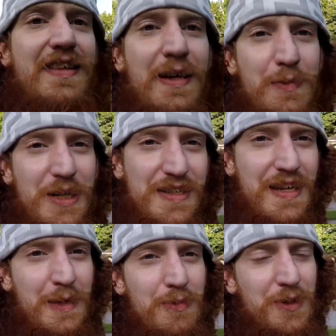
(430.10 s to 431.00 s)
the thing about
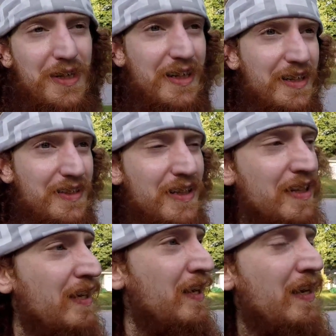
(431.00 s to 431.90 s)
skateboarding.
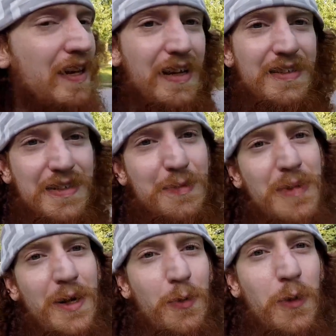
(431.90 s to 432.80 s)
It doesn't
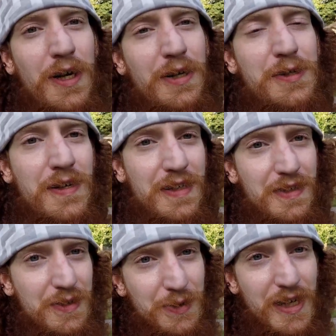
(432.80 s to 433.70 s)
matter what you're trying
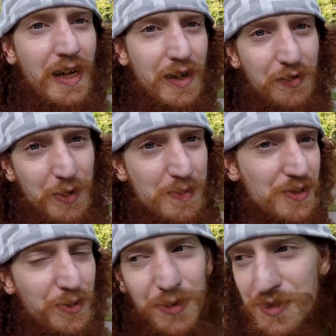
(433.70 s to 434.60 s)
to do, kick flips,
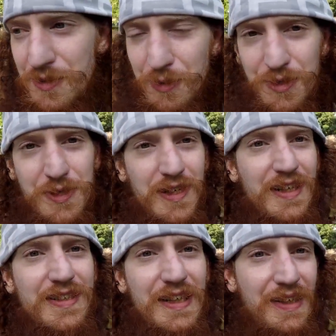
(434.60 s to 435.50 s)
old school
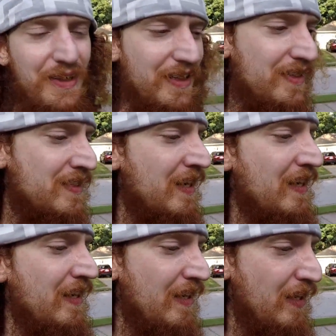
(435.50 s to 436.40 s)
tricks, ollies.
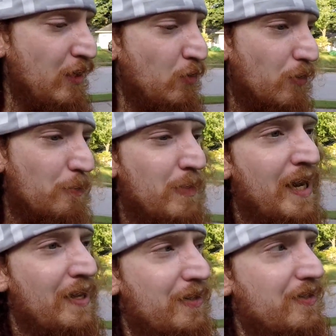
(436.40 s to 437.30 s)
What
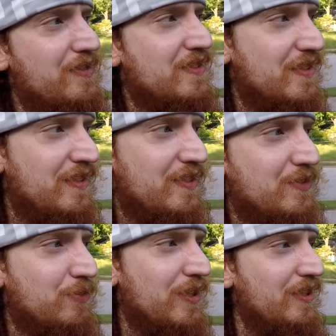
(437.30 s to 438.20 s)
matters is
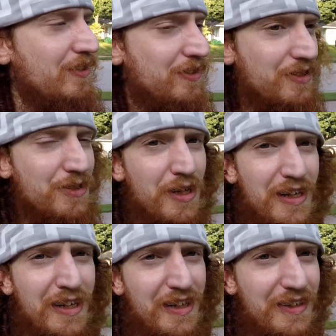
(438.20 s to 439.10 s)
what you're
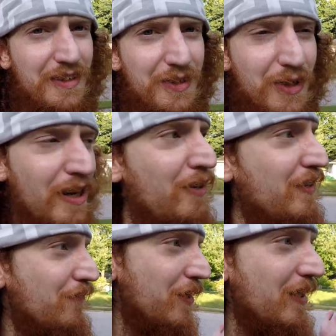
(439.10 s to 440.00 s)
trying to do. I
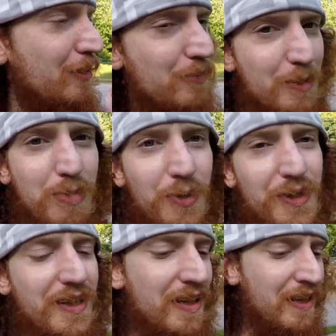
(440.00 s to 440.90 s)
already forgot my
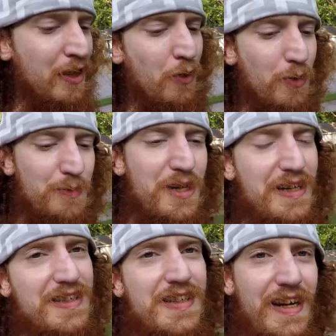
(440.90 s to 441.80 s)
point. What I'm trying
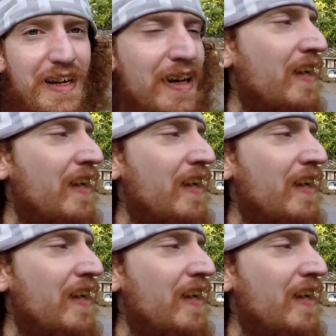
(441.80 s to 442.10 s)
to say